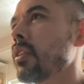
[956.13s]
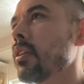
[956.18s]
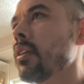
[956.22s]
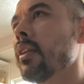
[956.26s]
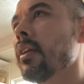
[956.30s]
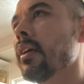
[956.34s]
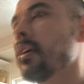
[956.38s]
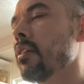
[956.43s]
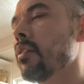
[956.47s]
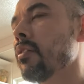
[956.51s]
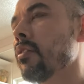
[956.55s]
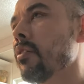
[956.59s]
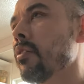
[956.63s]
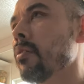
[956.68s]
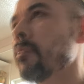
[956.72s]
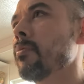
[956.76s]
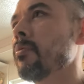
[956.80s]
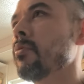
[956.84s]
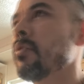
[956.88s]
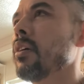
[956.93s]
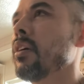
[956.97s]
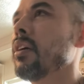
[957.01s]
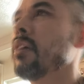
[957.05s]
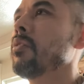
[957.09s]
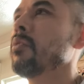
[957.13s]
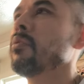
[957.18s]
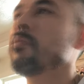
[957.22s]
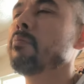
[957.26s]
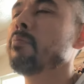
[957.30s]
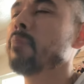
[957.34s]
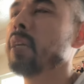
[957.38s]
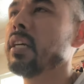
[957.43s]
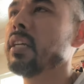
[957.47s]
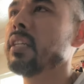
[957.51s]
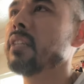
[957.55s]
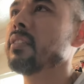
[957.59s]
Like an arm drag or a
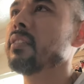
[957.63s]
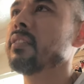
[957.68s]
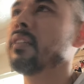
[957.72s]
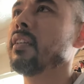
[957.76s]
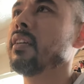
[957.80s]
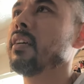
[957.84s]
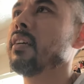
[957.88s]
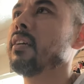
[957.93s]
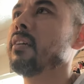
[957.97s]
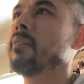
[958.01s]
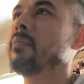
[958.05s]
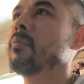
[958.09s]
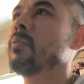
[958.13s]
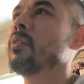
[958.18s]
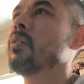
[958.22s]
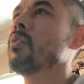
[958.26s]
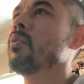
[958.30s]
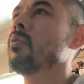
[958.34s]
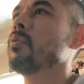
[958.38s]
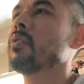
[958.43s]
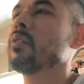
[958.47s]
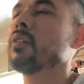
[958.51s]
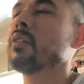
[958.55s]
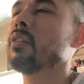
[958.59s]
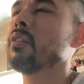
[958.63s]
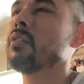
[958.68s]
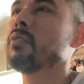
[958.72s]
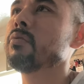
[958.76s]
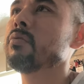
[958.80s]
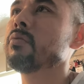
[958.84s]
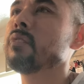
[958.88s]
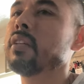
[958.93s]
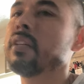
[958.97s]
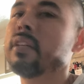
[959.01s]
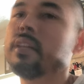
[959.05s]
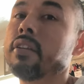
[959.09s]
body slam or a
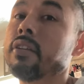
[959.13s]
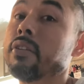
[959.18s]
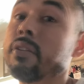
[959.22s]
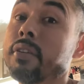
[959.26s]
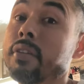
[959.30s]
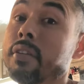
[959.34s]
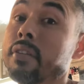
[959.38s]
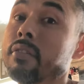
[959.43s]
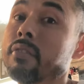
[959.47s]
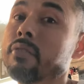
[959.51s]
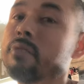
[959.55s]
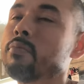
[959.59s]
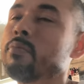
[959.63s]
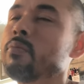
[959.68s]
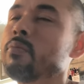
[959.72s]
clothesline, and you're hitting those